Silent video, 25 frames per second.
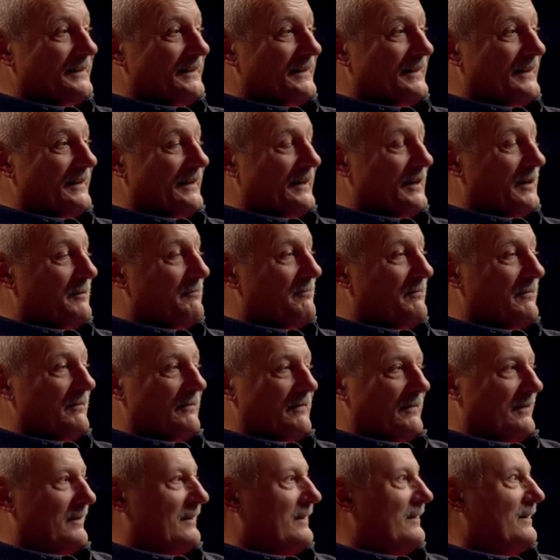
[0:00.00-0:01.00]
Um,
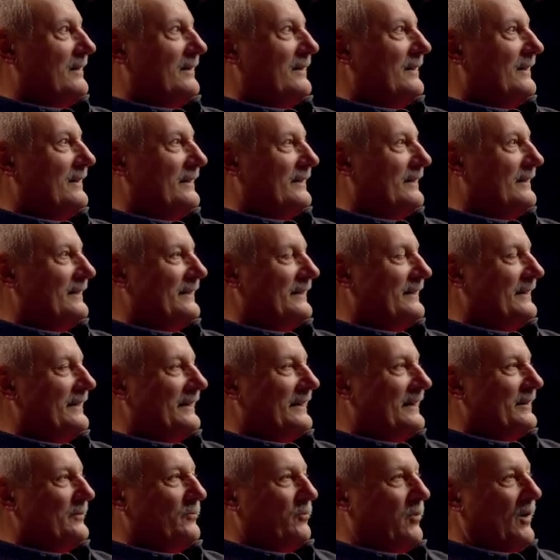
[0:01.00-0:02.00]

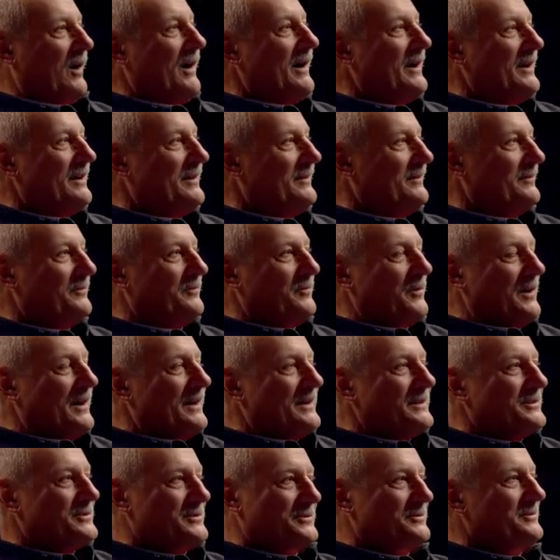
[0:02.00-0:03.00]
and why,
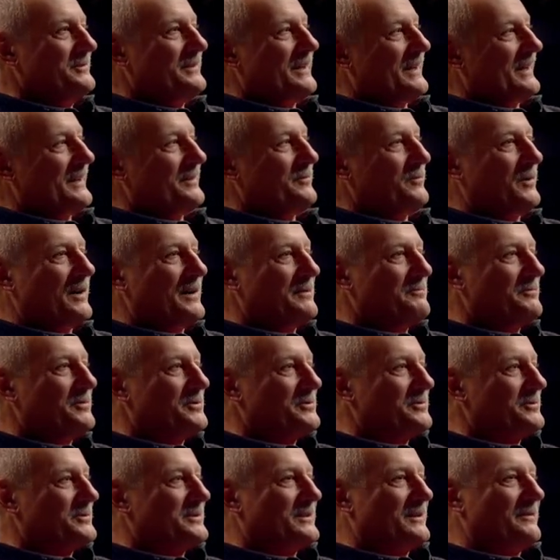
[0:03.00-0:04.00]
why do that? Why put
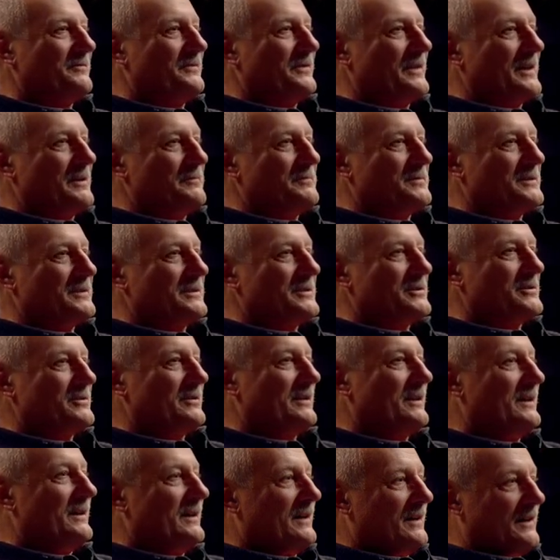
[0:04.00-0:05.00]
yourself in that position?